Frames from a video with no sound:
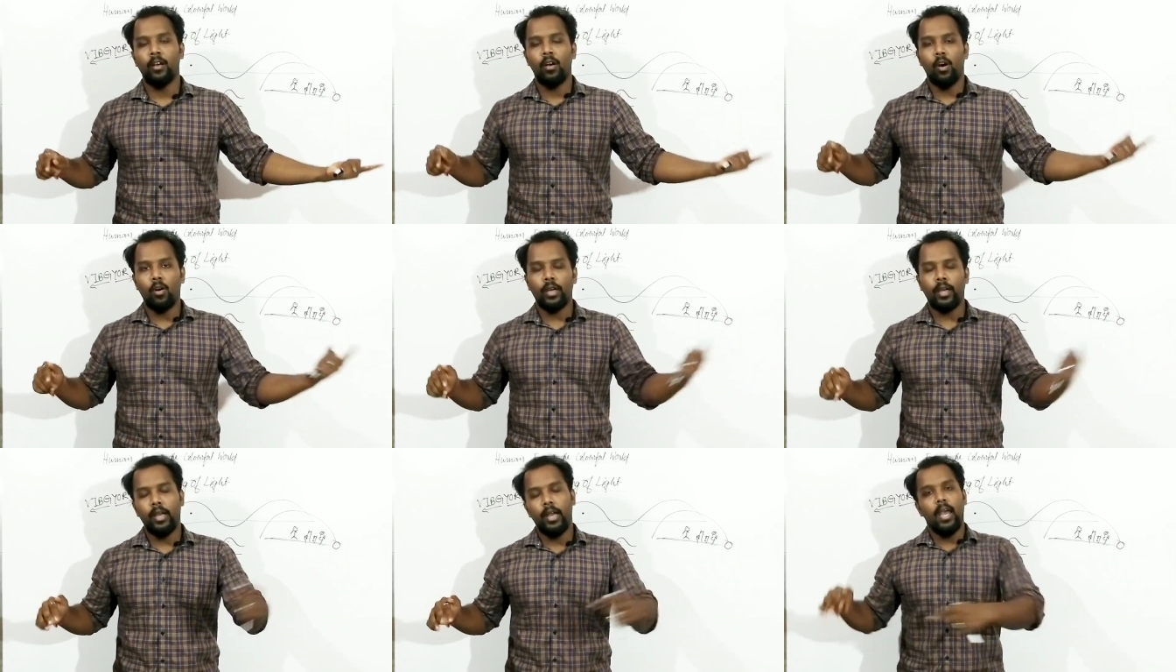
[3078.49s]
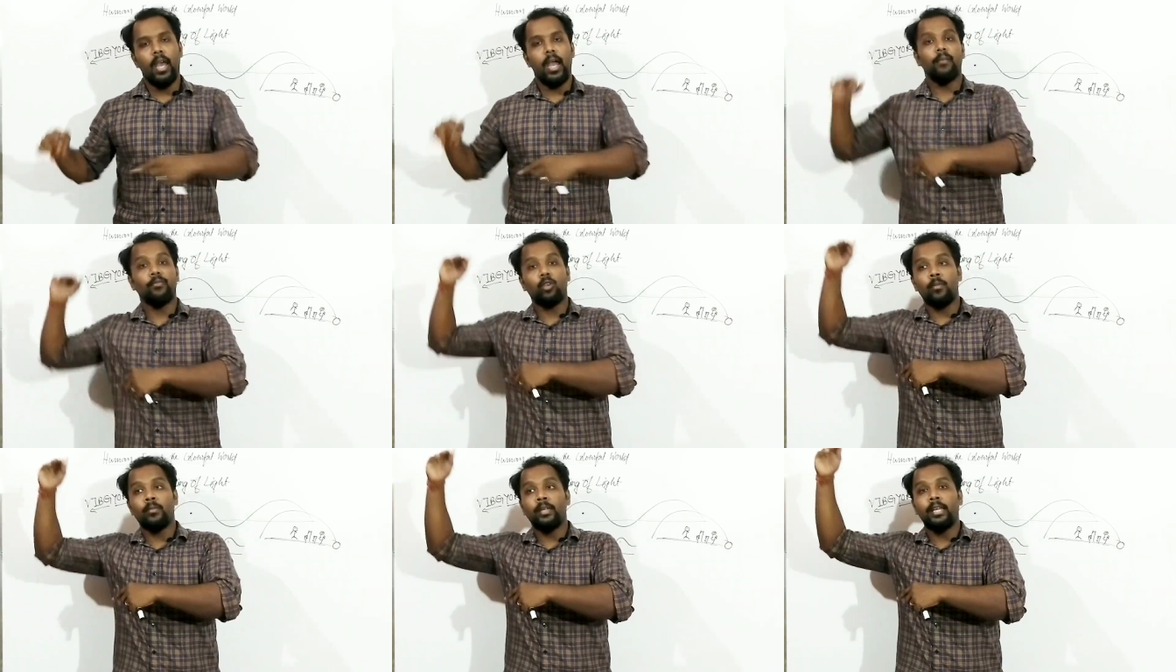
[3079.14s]
Okay, and
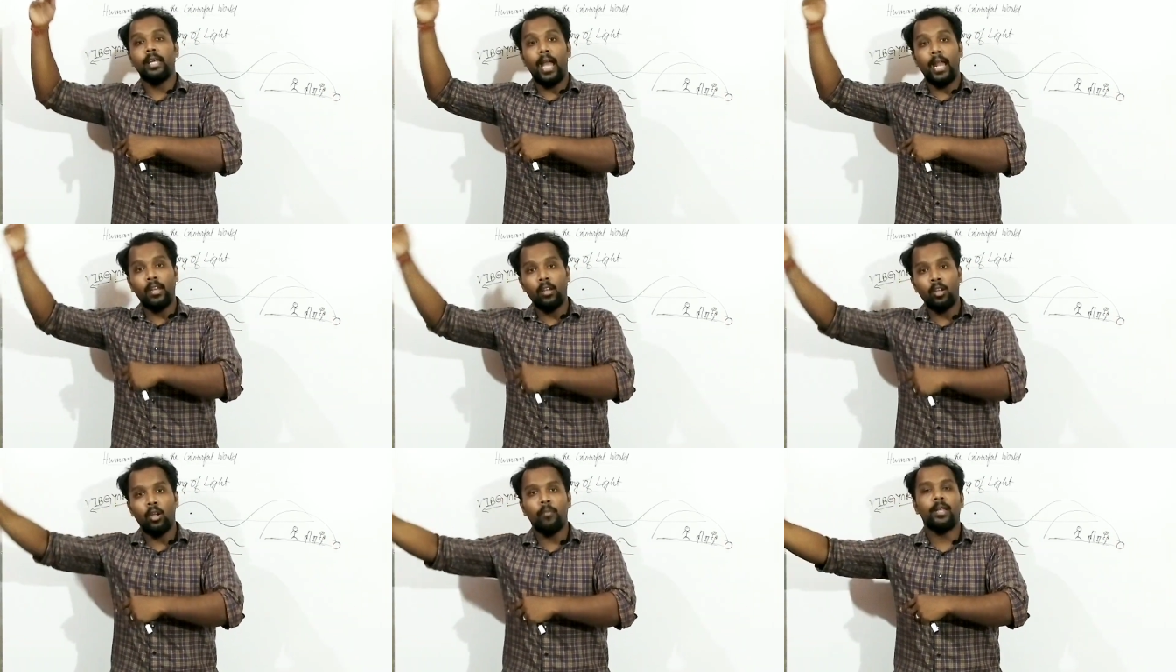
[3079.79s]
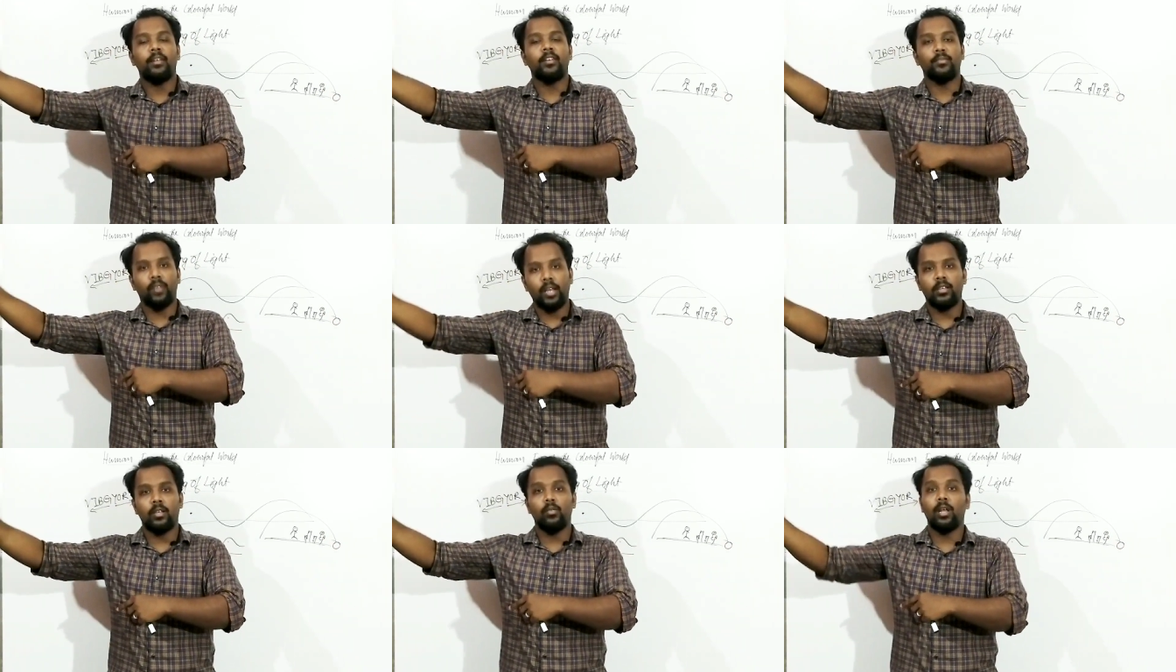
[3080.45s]
from the end of that
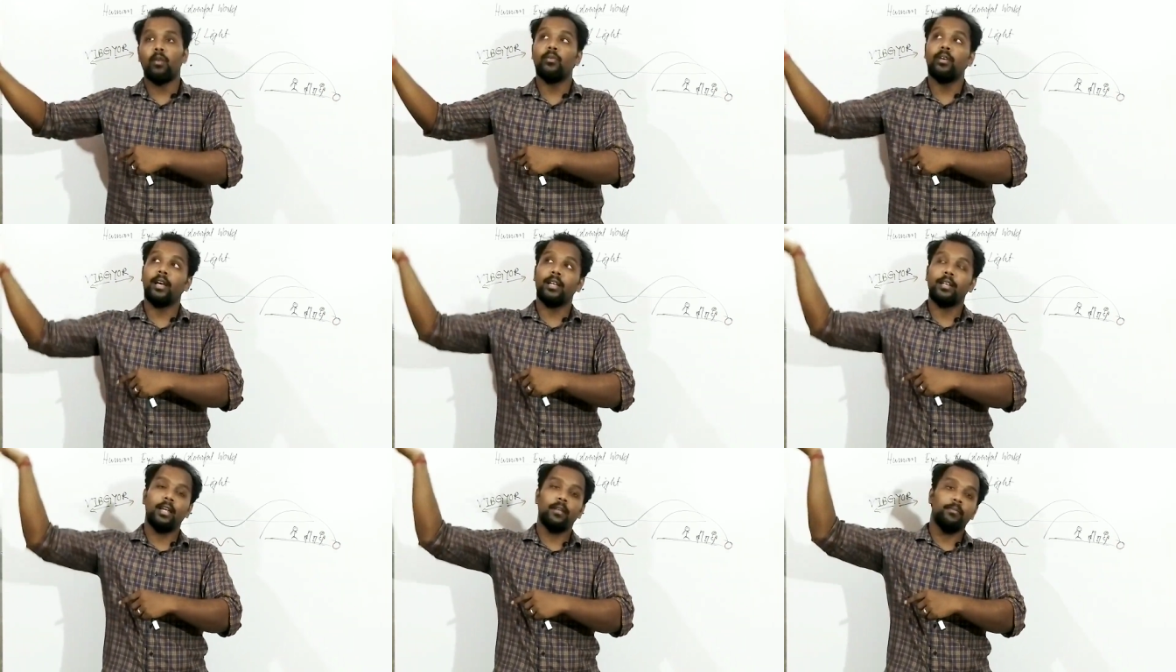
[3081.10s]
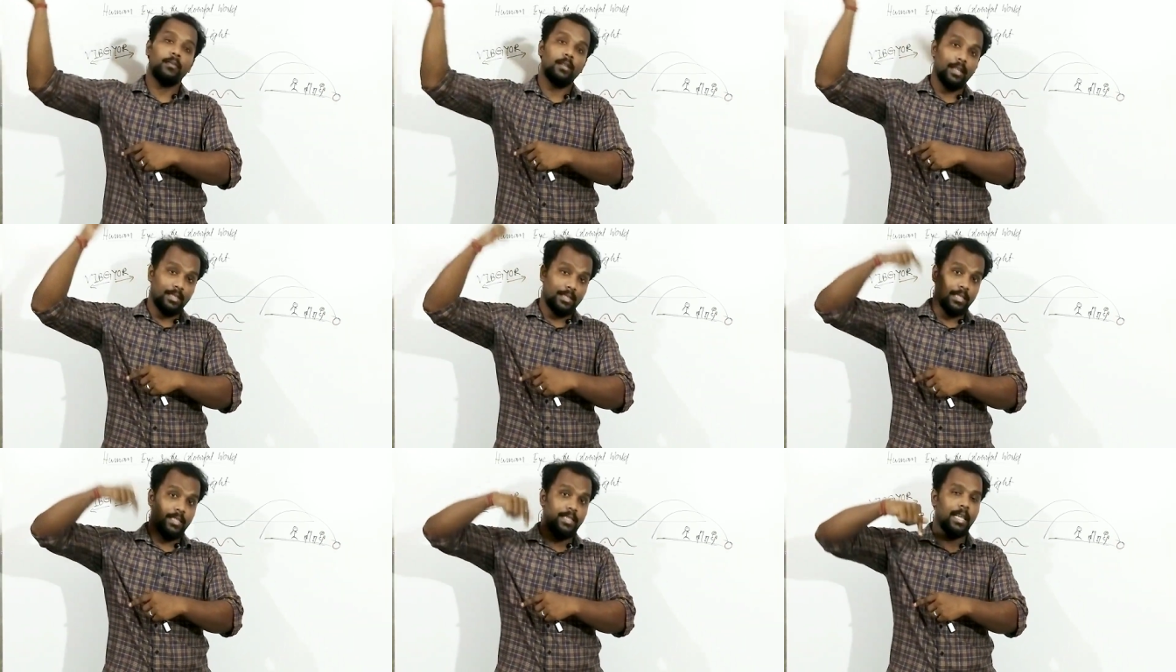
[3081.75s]
refraction, now we get that
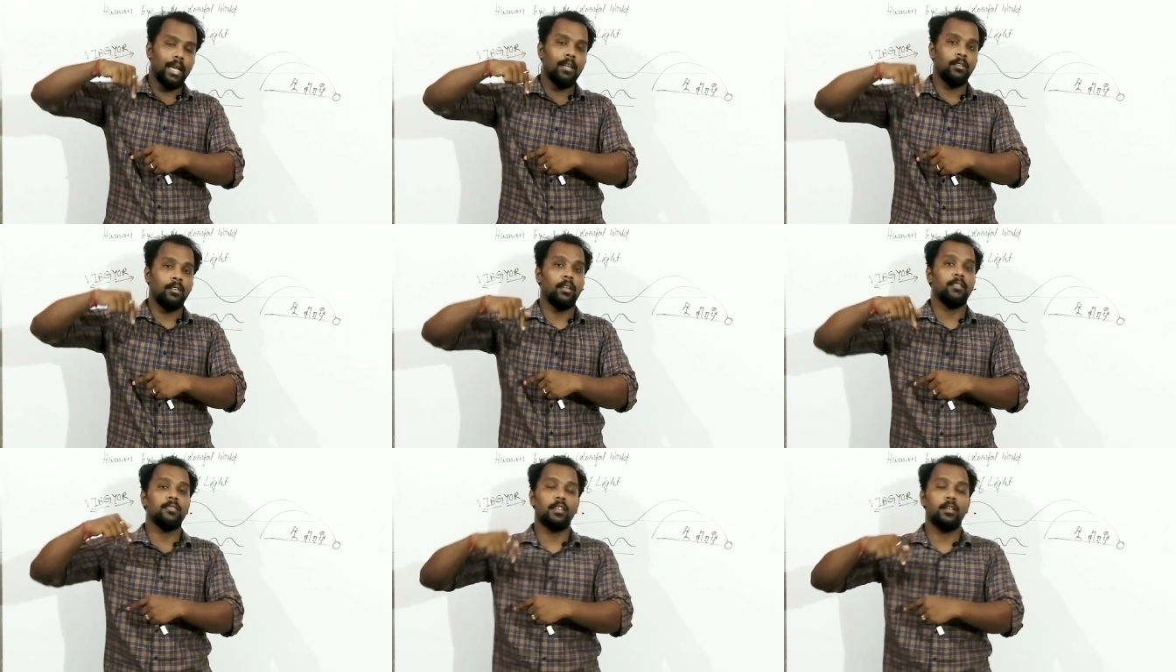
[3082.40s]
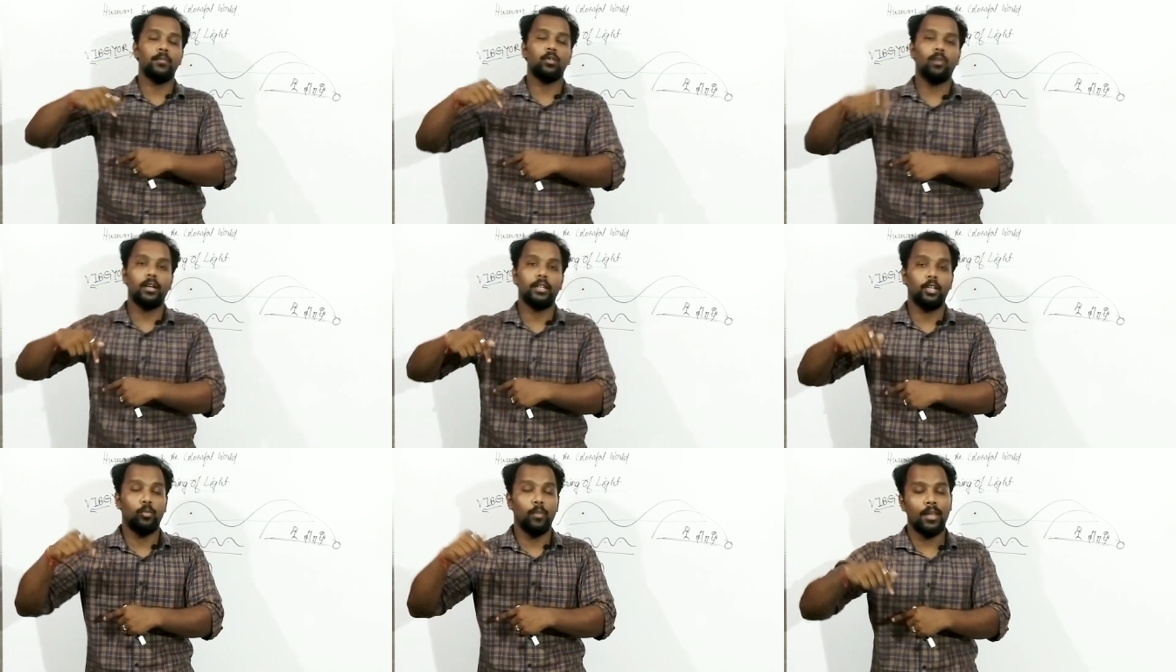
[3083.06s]
the second lesson, it is nothing but what?
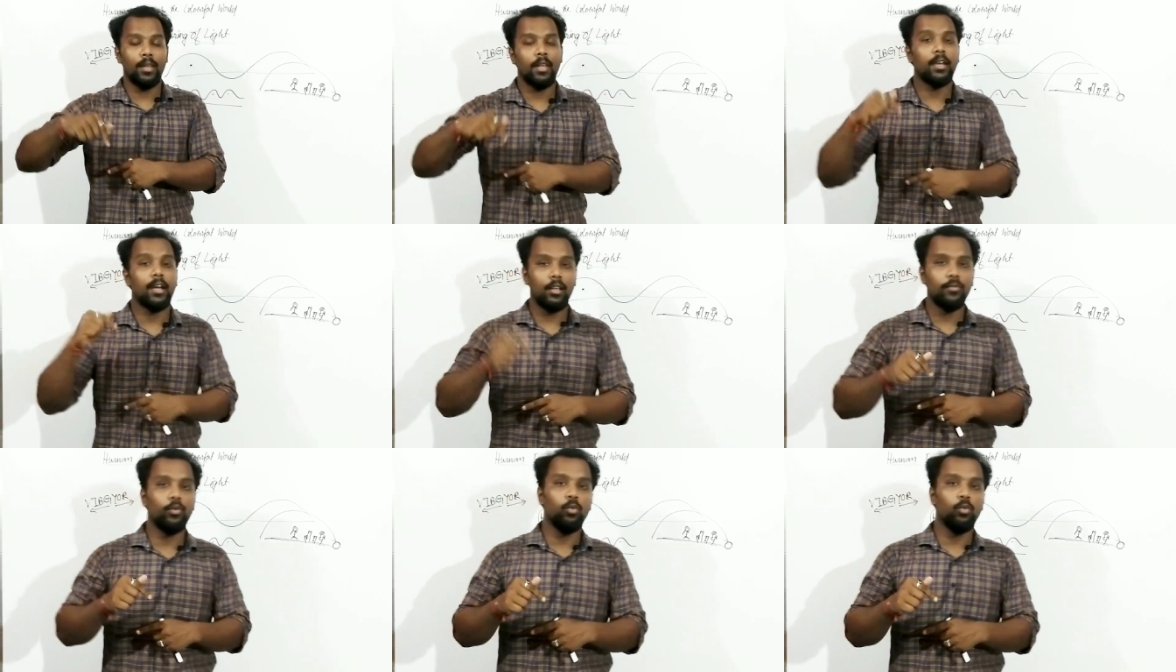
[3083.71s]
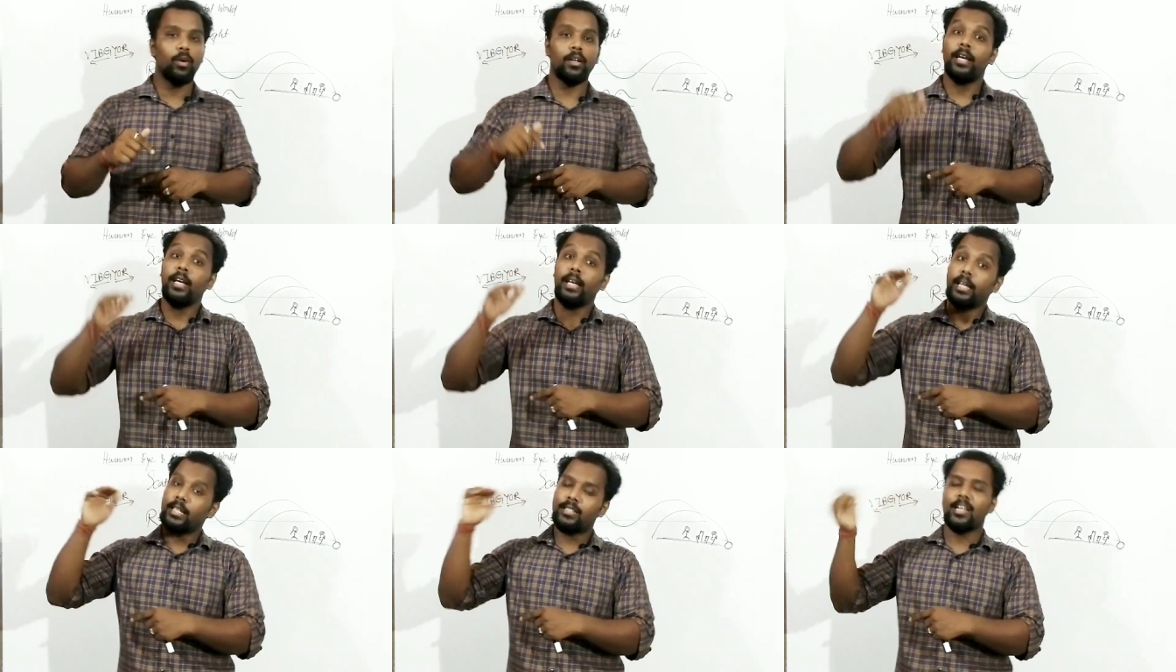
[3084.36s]
Human and the colorful word
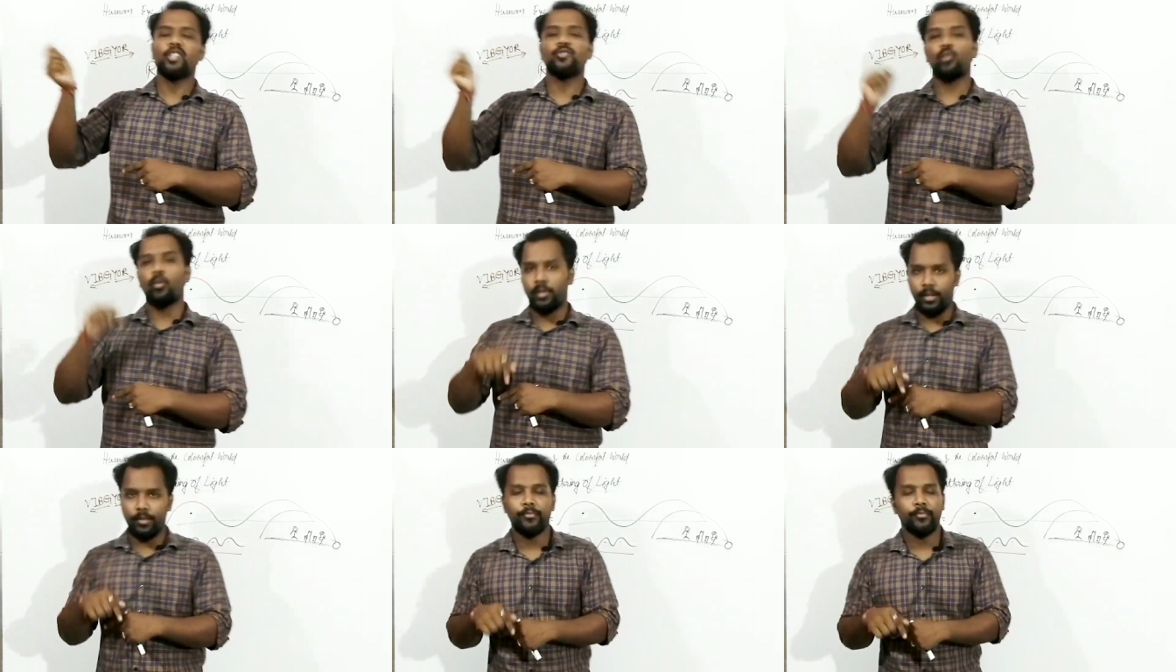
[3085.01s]
starts from there.